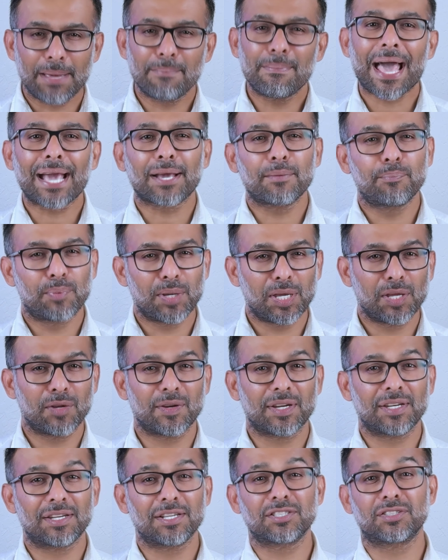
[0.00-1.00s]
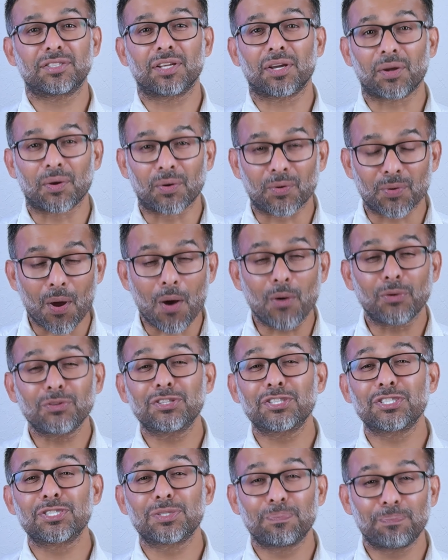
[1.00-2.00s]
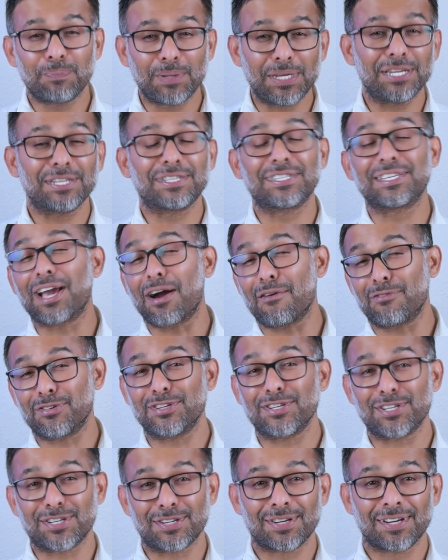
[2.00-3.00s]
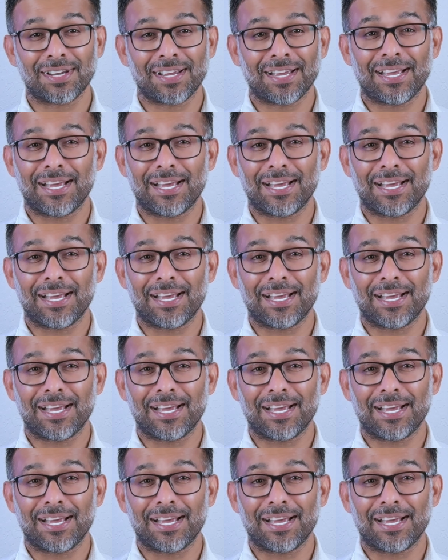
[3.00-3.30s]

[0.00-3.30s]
Payback period is the growth speed governor.